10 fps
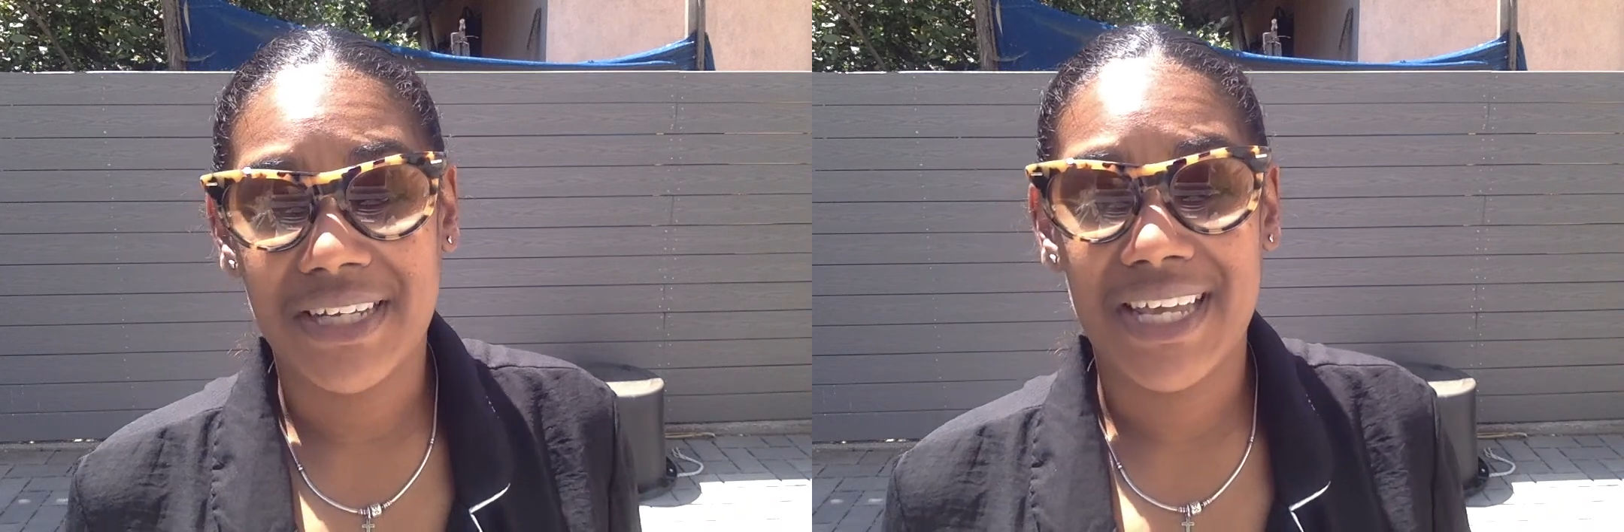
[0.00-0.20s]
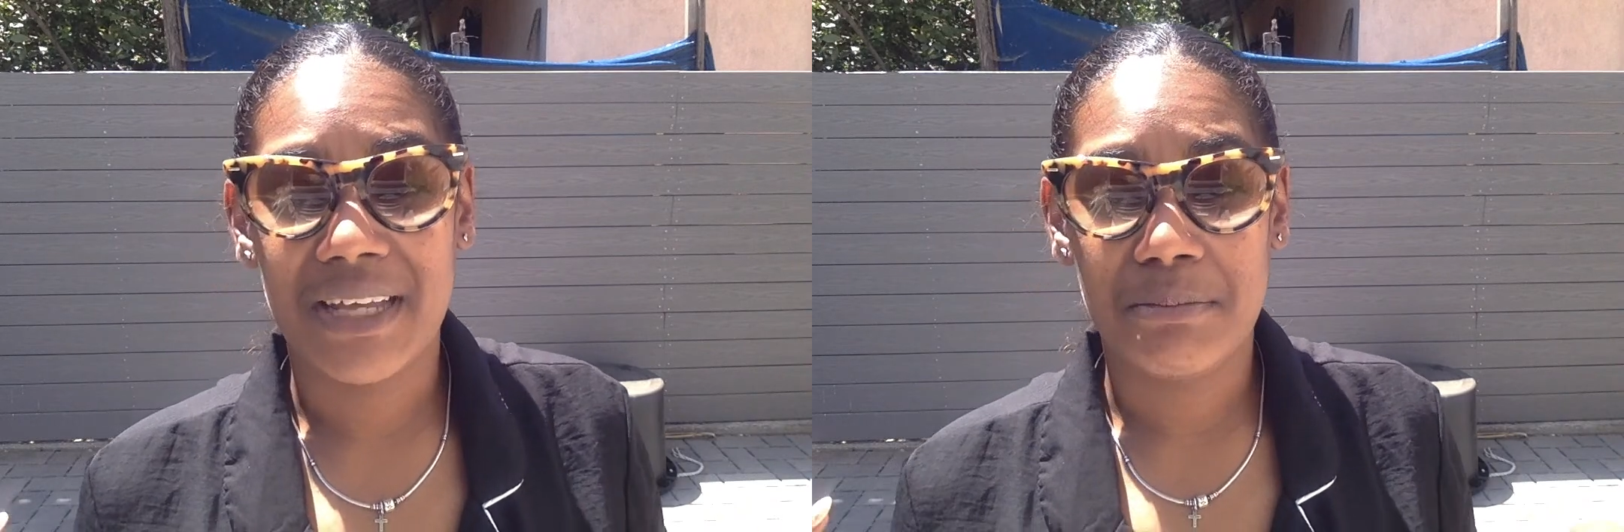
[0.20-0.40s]

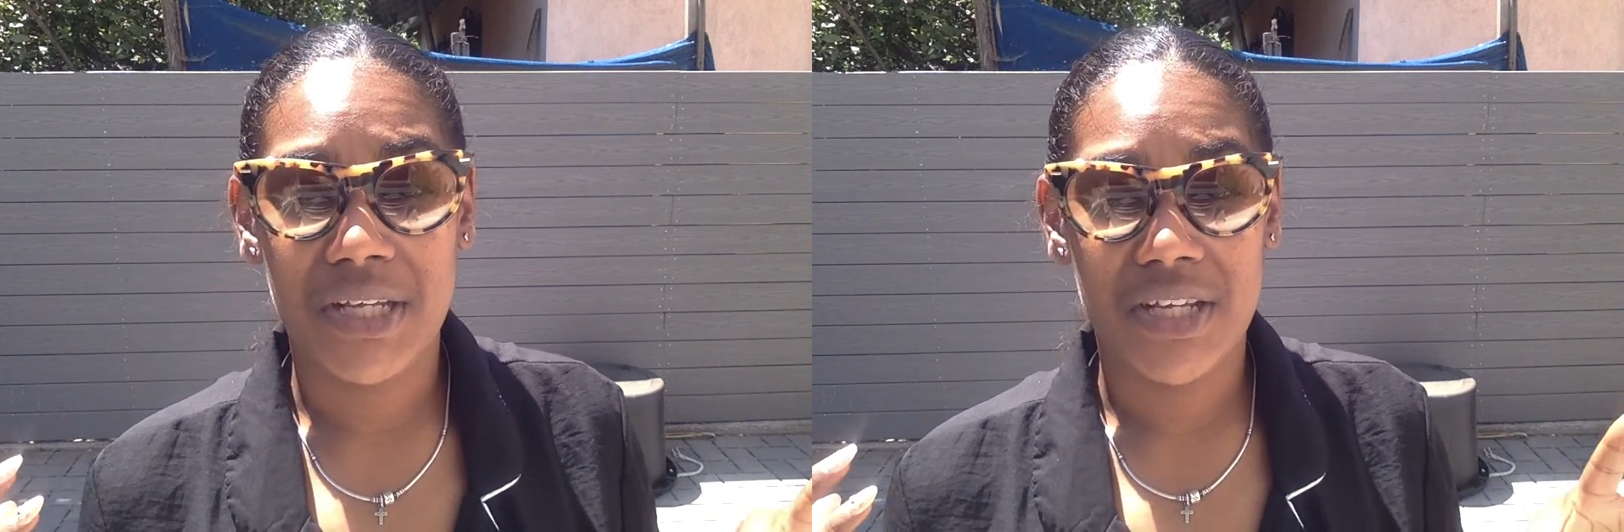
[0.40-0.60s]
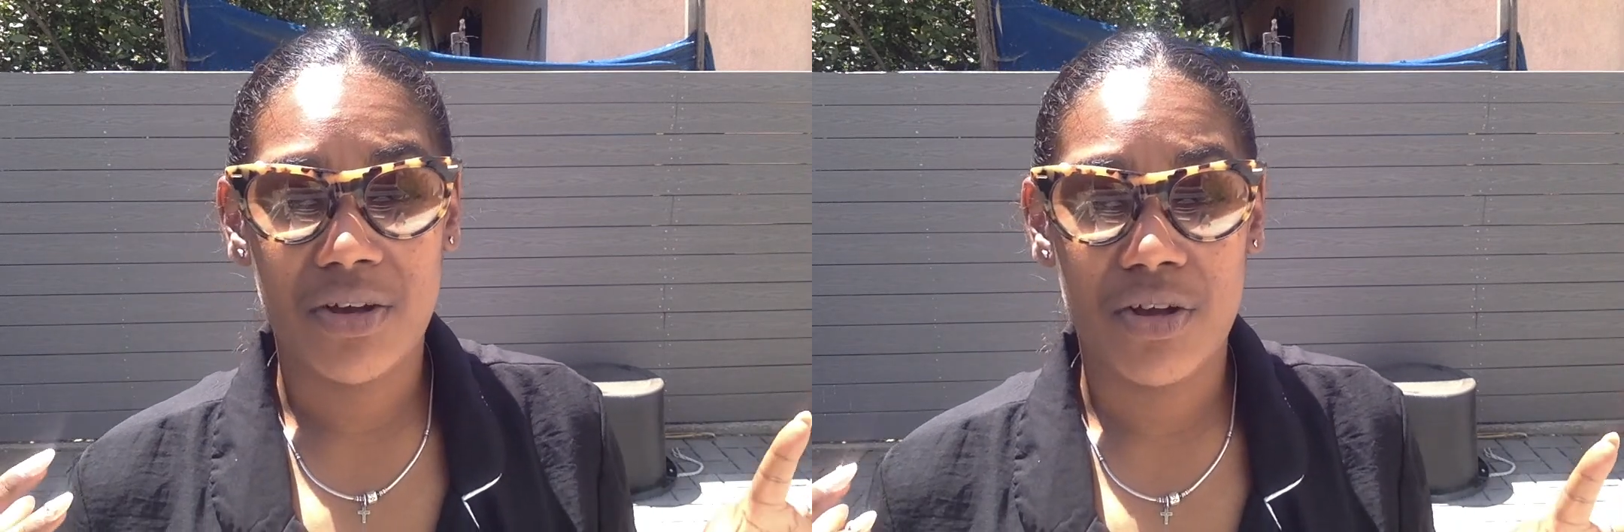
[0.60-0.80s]
It can
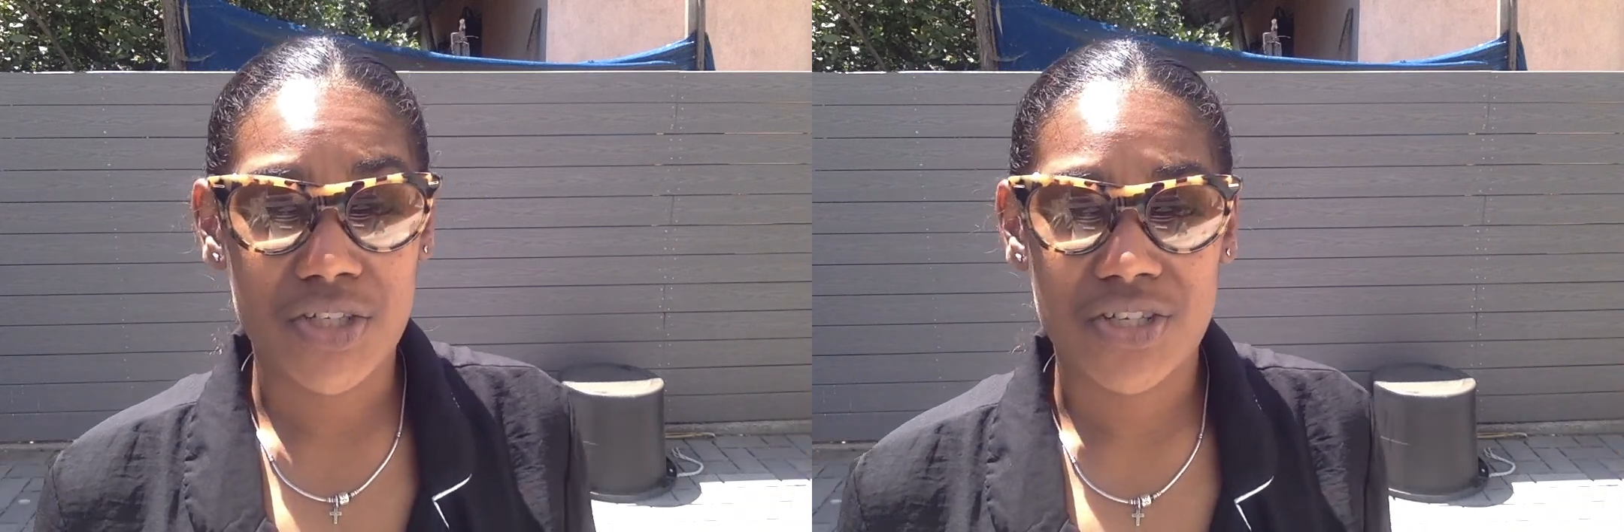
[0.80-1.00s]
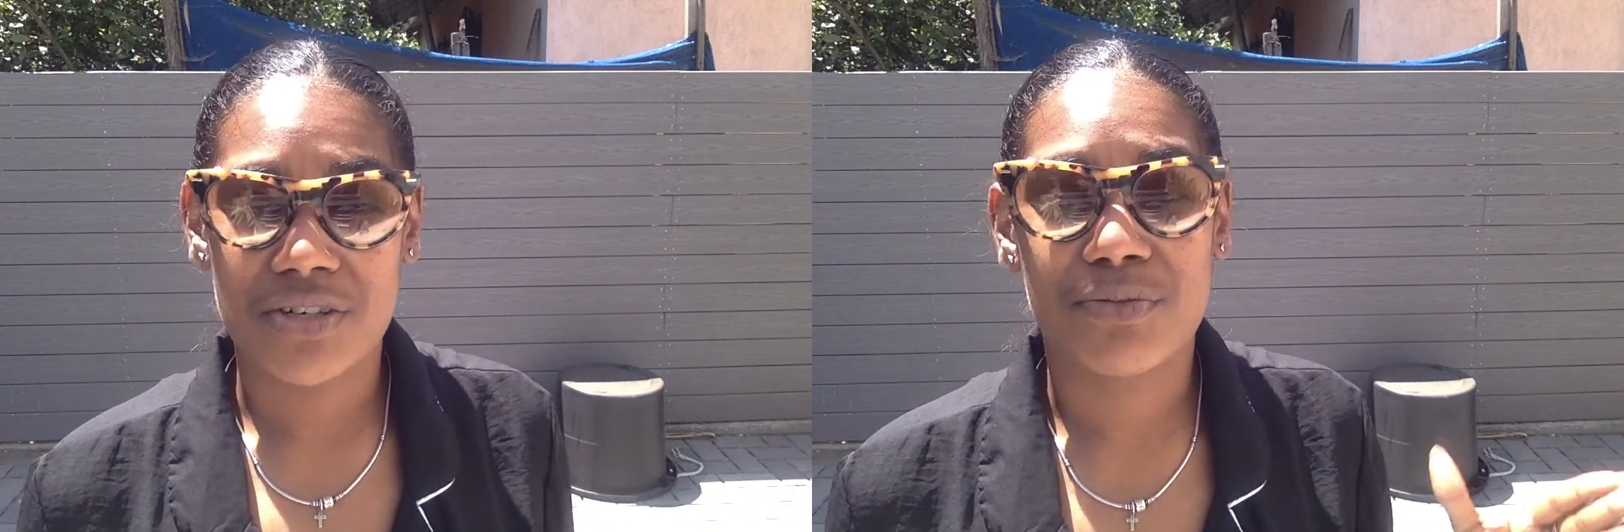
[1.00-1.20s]
be altered.